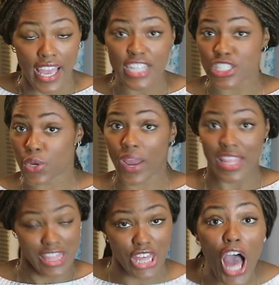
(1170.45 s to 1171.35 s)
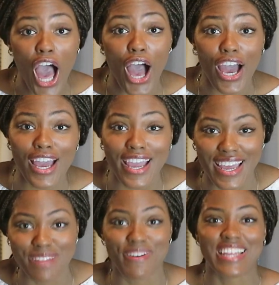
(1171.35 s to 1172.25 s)
It's a great thought,
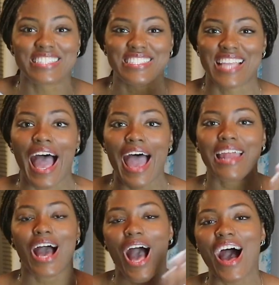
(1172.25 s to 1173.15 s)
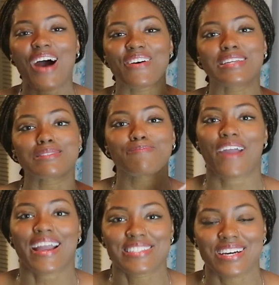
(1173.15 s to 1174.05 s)
but it's not always
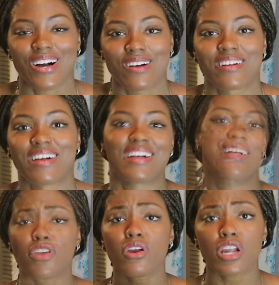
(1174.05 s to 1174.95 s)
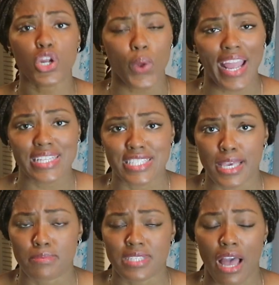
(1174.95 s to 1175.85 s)
practical. There are great
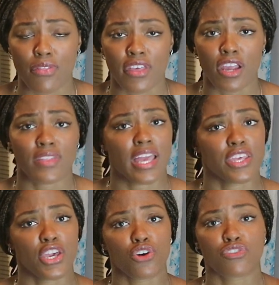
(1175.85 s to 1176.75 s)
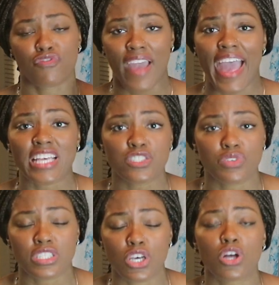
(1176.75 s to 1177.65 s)
tips out there that yield fast
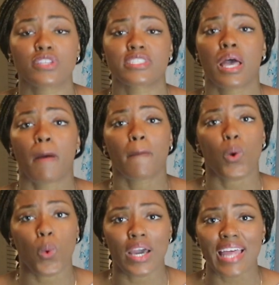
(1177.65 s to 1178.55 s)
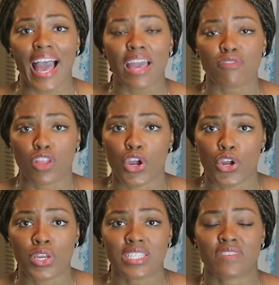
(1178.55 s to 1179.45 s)
results, but what I have
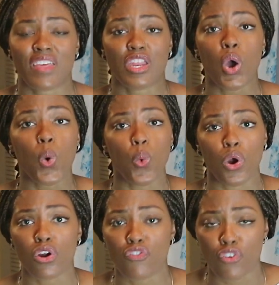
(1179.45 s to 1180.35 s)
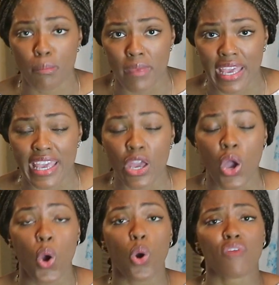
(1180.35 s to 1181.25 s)
learned is if they don't work for me
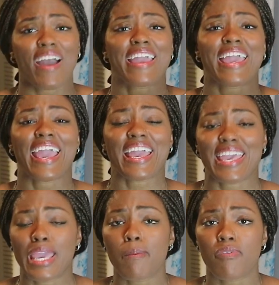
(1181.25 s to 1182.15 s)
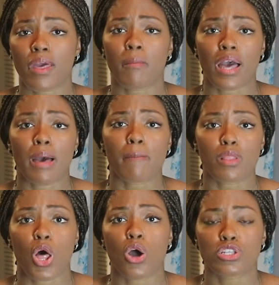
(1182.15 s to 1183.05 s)
or if I can't keep them up
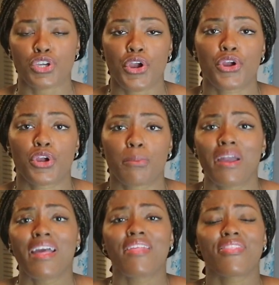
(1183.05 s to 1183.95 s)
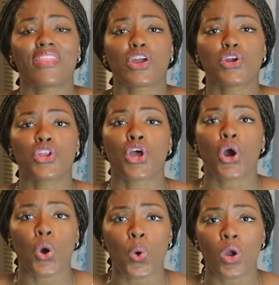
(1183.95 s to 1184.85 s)
long term, then they're
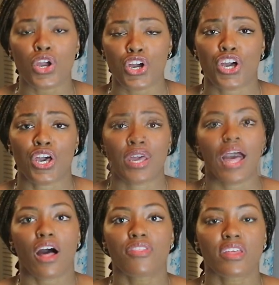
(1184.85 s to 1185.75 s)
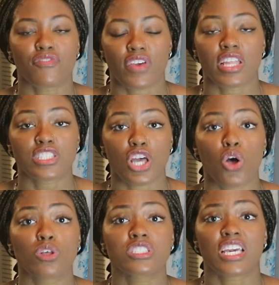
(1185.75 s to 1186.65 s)
no good. Health and fitness
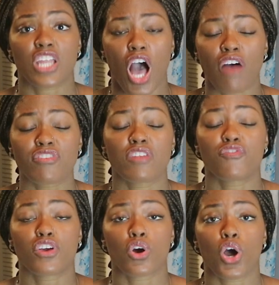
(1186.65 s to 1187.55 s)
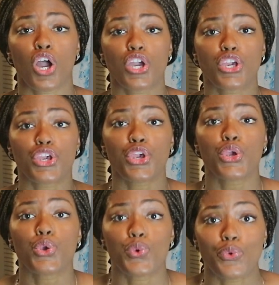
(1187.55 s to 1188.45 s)
goals can often feel
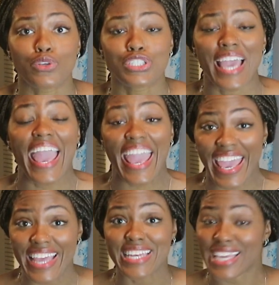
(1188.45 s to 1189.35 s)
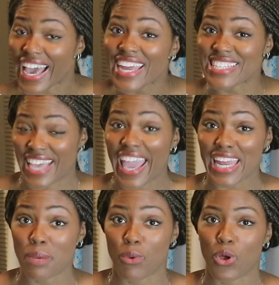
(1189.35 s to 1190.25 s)
huge and
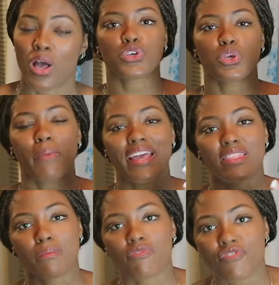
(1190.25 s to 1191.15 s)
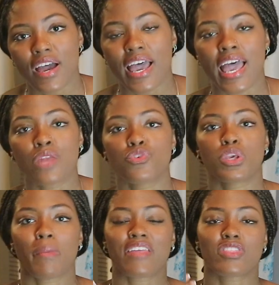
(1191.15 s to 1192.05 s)
unattainable. When you make them fun, when
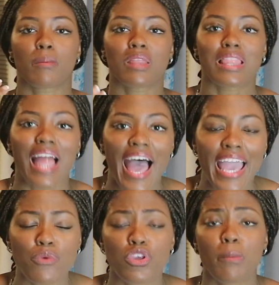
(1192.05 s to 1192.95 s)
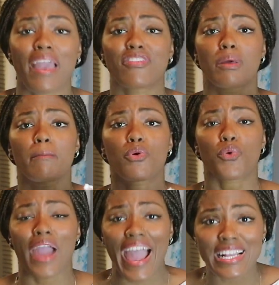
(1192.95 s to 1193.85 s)
you make them light, when you make them
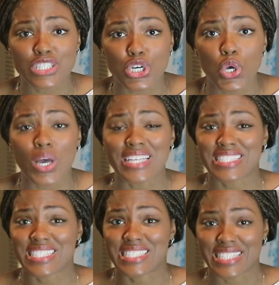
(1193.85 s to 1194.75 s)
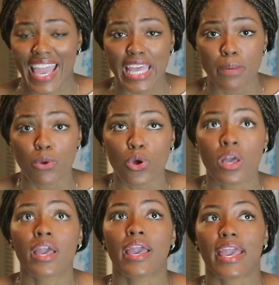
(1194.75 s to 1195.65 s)
practical and
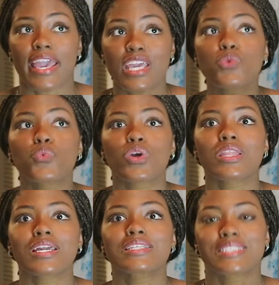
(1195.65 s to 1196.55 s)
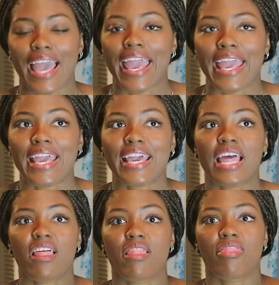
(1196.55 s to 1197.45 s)
sustainable, it can really take
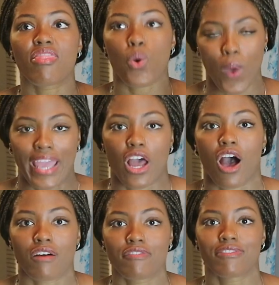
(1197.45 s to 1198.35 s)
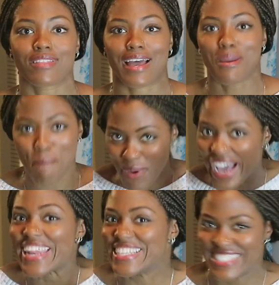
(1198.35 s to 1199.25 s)
the weight off, like
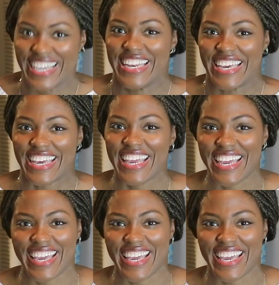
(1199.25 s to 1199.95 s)
pun intended.